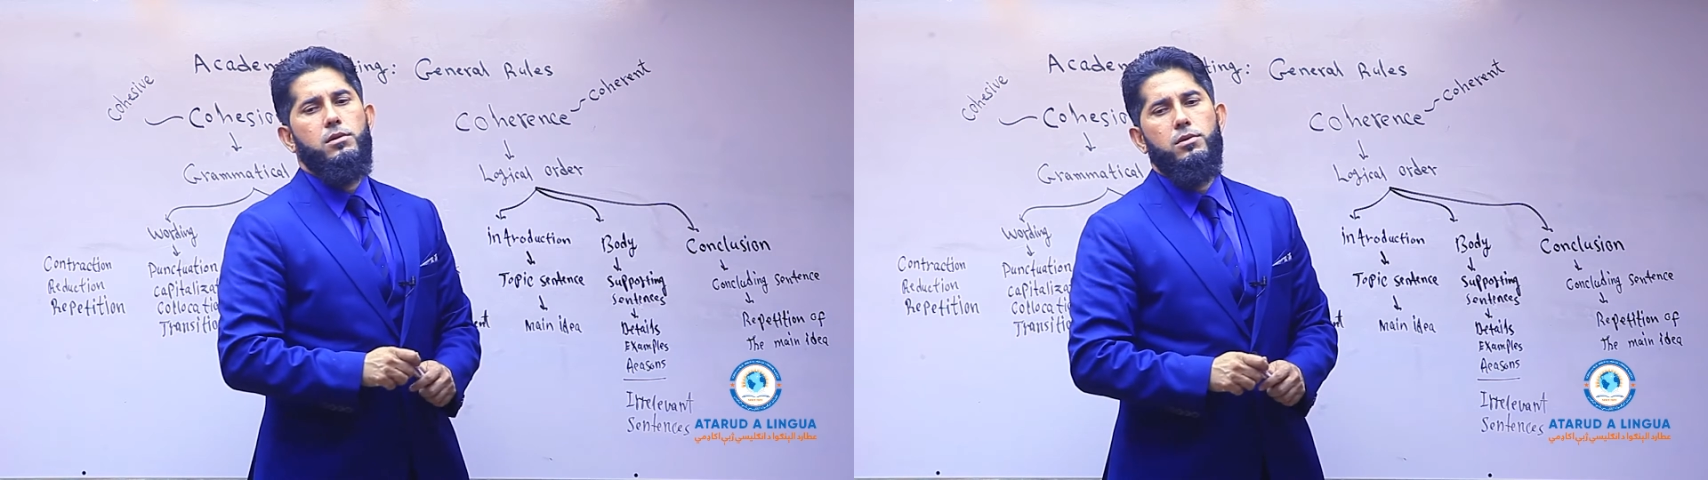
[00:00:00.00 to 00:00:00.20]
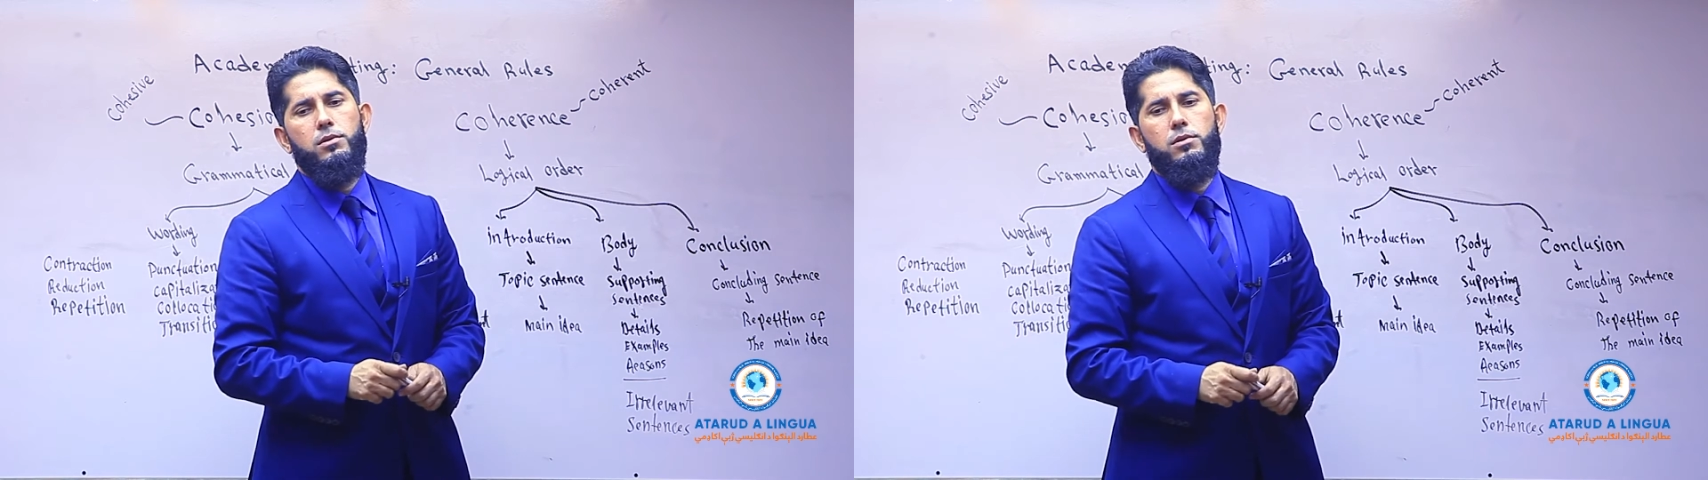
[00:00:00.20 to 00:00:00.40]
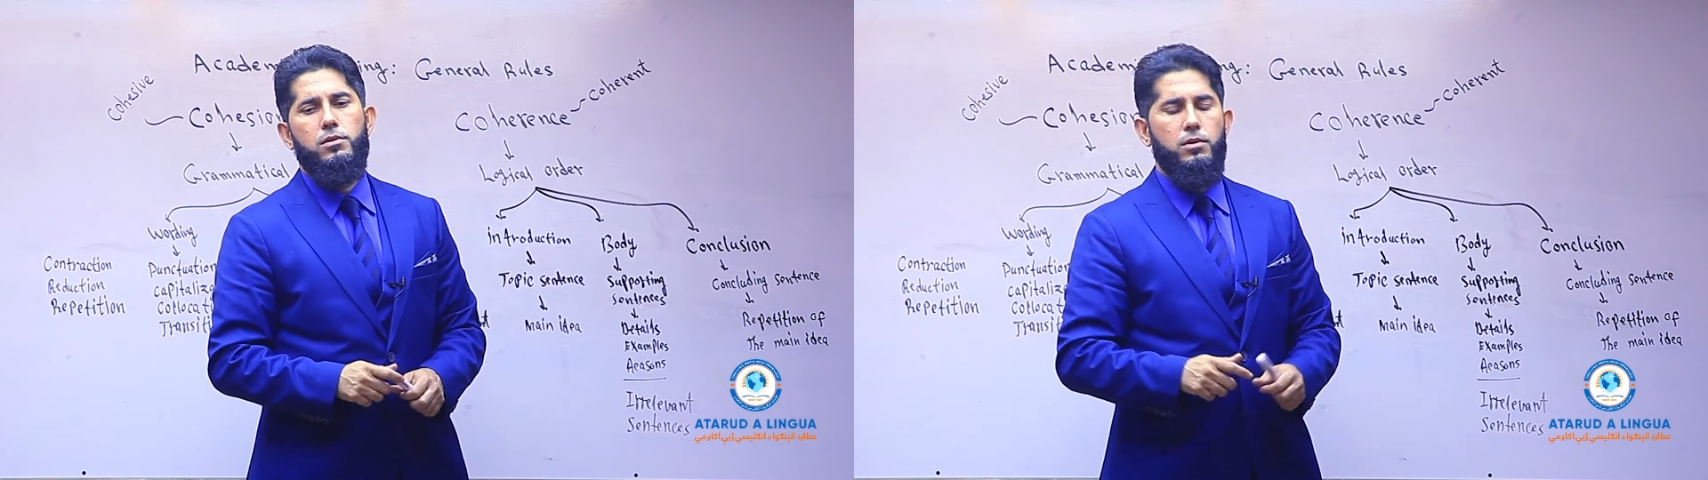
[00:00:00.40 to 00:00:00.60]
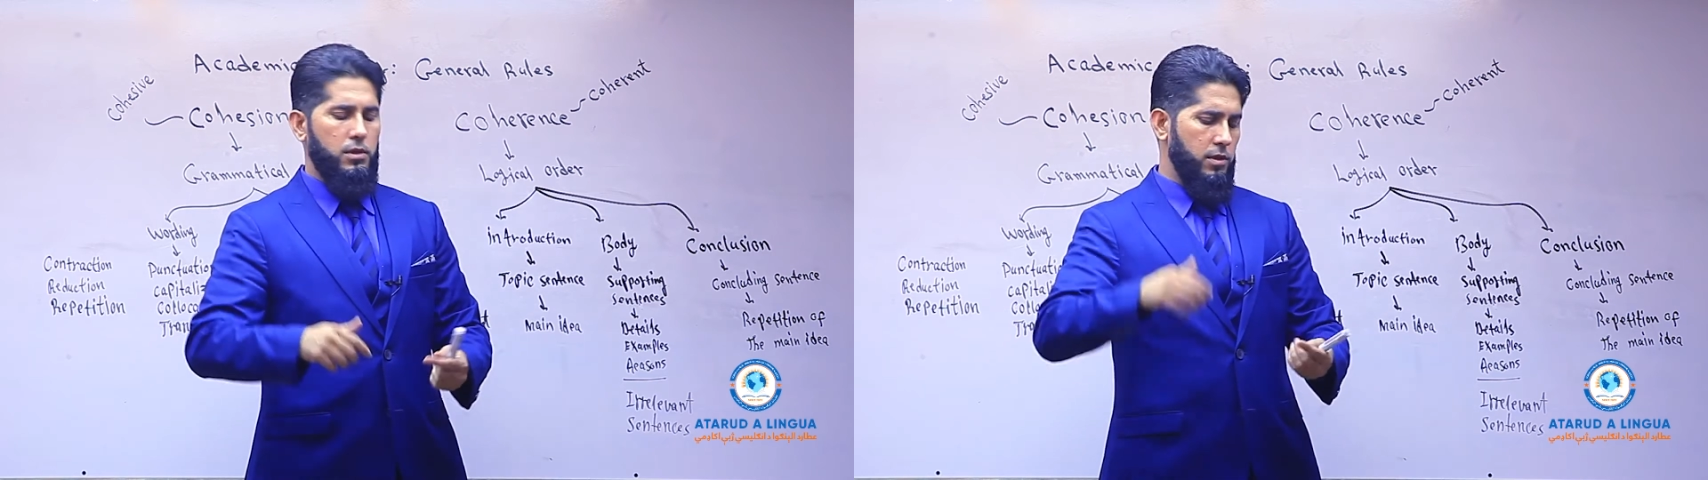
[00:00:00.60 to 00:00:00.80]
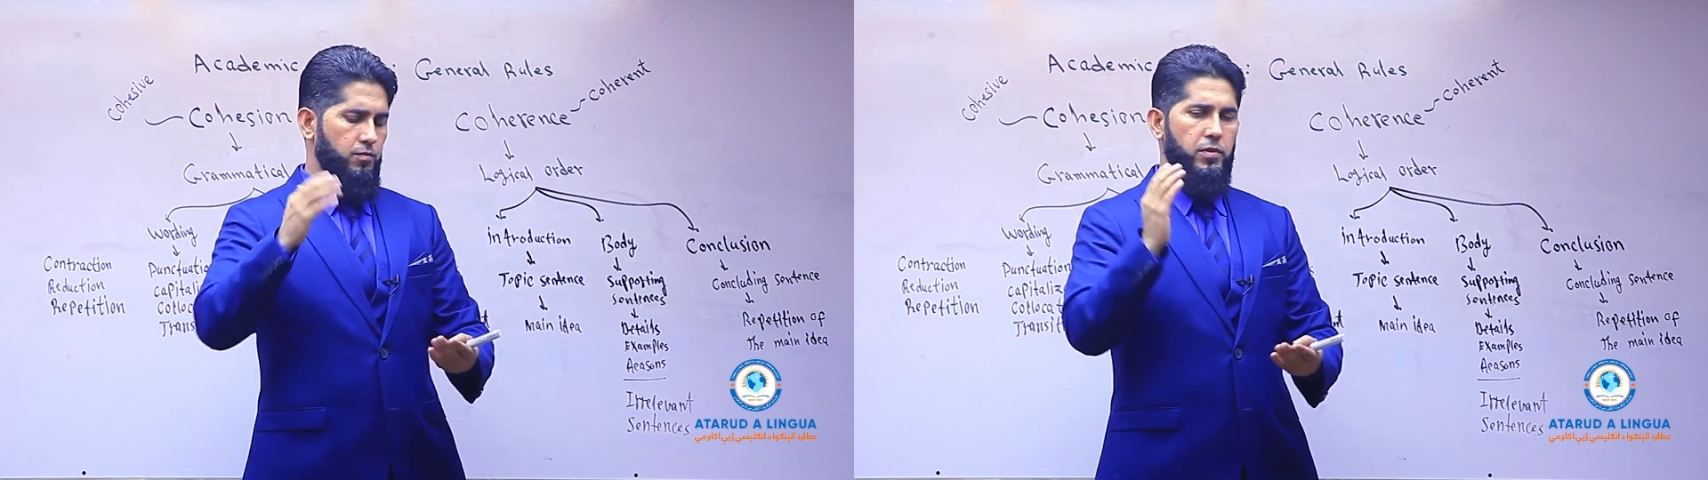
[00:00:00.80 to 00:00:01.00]
to
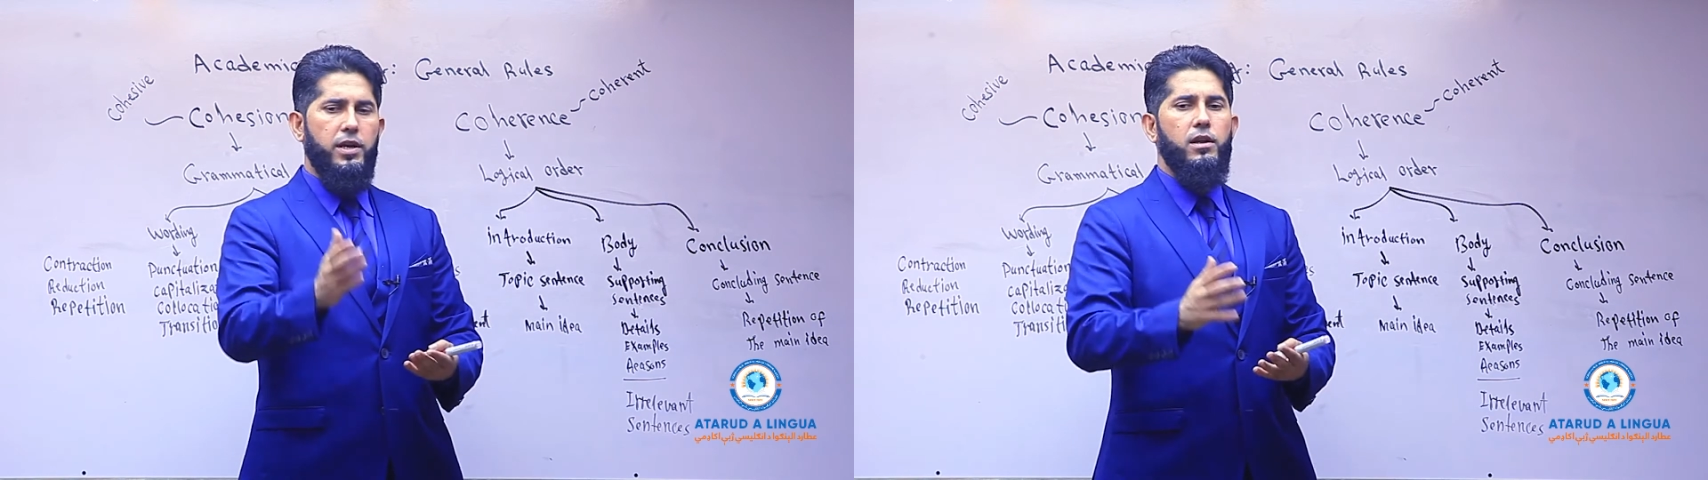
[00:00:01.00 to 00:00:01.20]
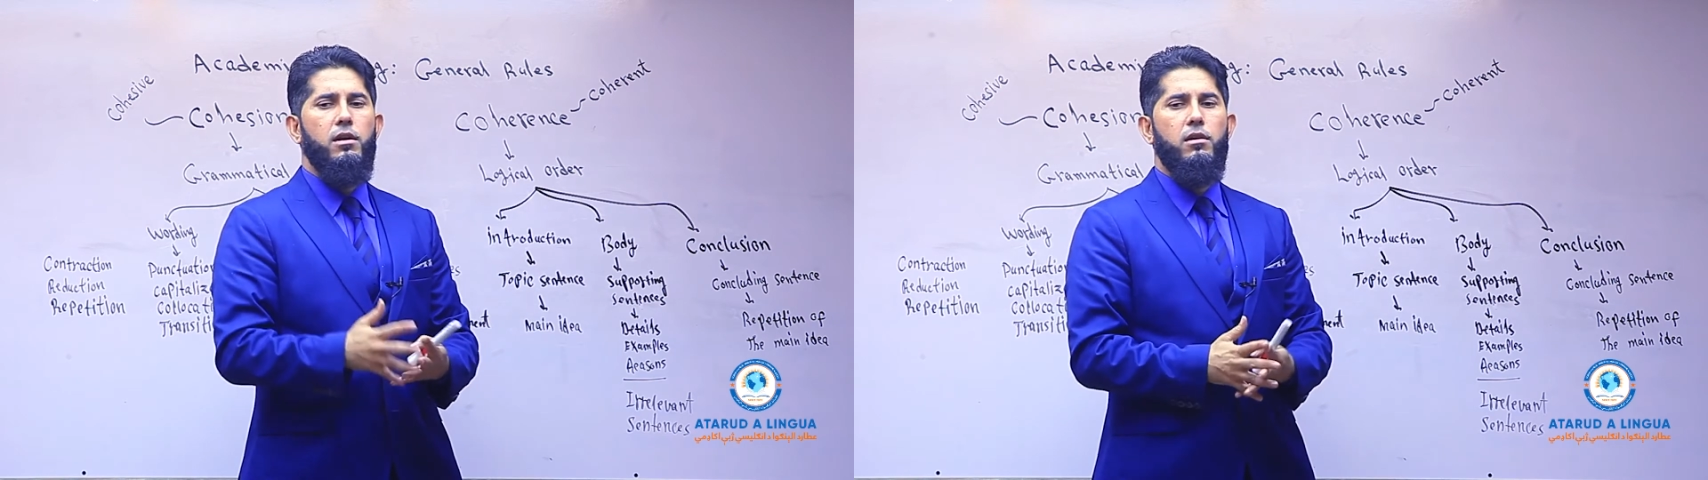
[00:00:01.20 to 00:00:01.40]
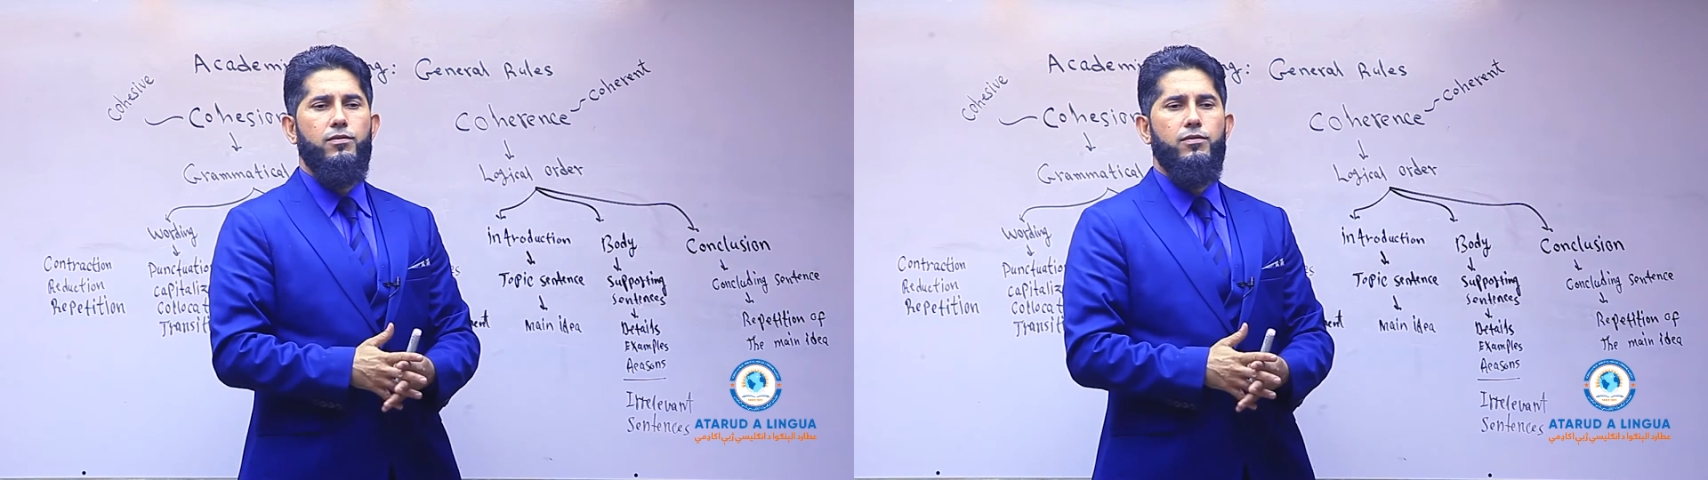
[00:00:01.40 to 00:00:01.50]
the middle